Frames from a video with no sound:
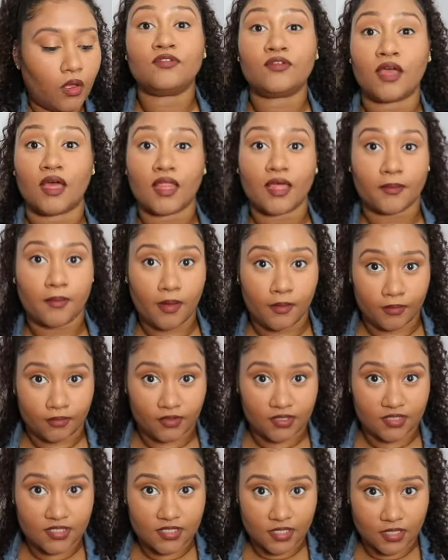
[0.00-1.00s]
do y'all like my
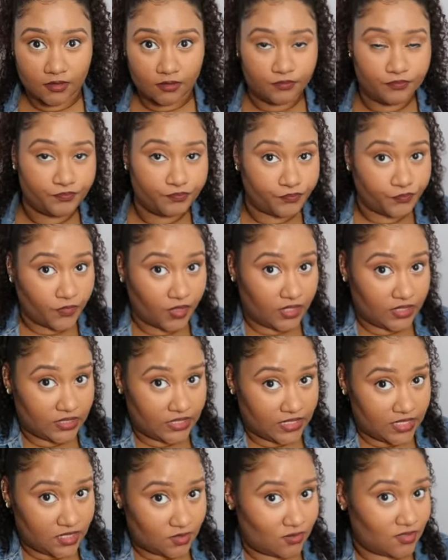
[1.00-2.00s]
ponytail
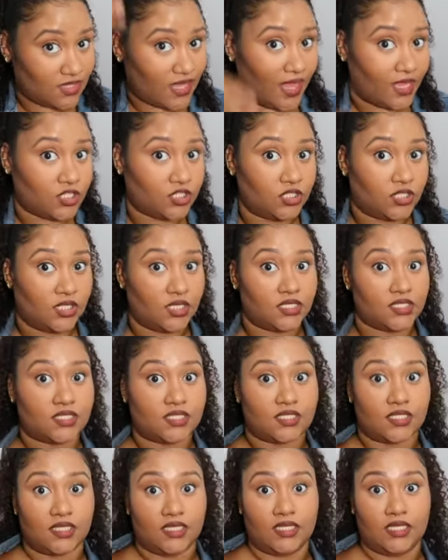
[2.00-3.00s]
this was actually a
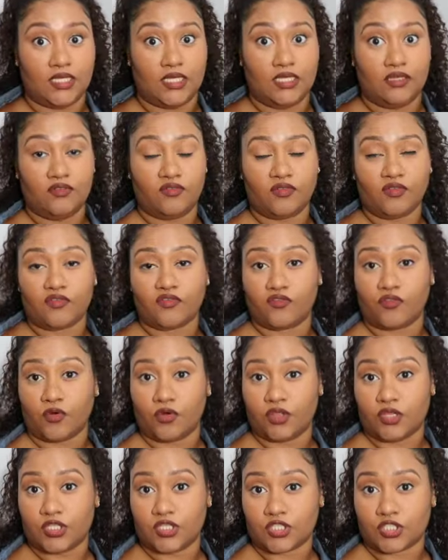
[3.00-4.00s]
sleeve
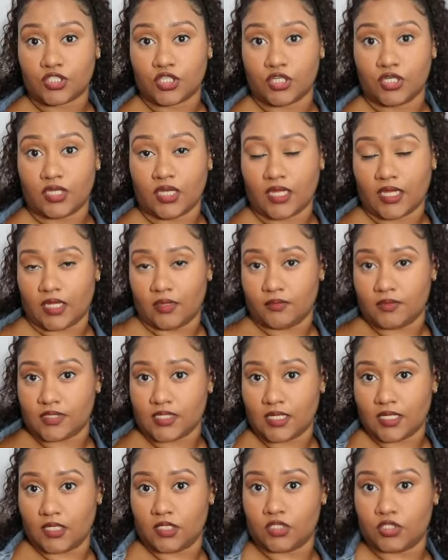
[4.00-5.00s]
for this shirt like it was
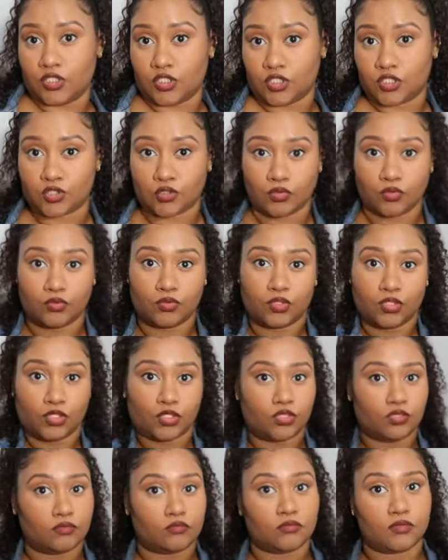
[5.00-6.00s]
like a
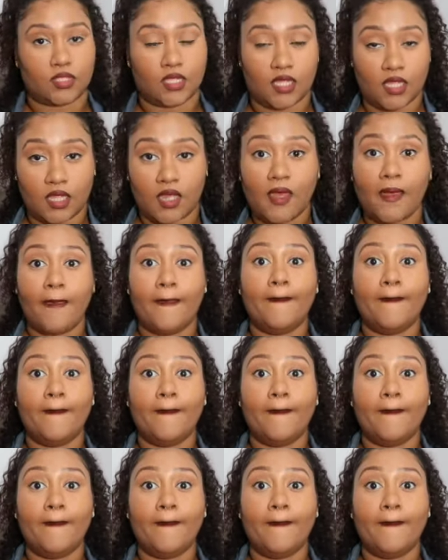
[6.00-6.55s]
shoulder thing